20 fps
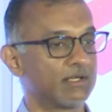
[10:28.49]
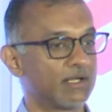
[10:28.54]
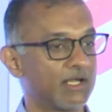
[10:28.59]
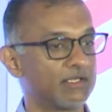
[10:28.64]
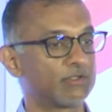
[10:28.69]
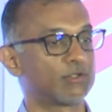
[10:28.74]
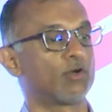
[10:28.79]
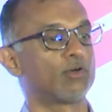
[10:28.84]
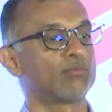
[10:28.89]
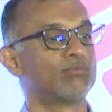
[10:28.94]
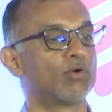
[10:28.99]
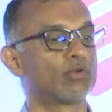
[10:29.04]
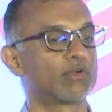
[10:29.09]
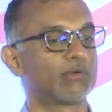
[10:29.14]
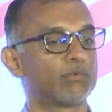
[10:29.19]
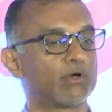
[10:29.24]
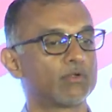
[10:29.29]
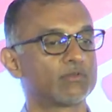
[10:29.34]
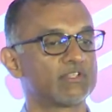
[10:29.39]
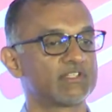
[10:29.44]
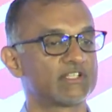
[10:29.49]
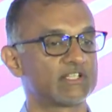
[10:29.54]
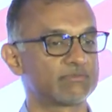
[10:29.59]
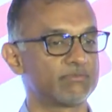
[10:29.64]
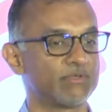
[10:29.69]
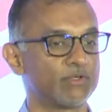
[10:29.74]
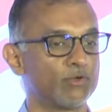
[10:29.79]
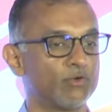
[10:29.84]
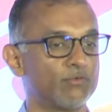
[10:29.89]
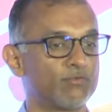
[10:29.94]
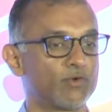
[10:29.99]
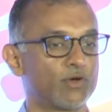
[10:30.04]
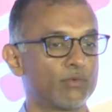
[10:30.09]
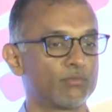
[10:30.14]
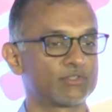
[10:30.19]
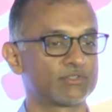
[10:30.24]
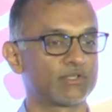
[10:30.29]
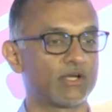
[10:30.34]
I'll talk more about this as we go forward.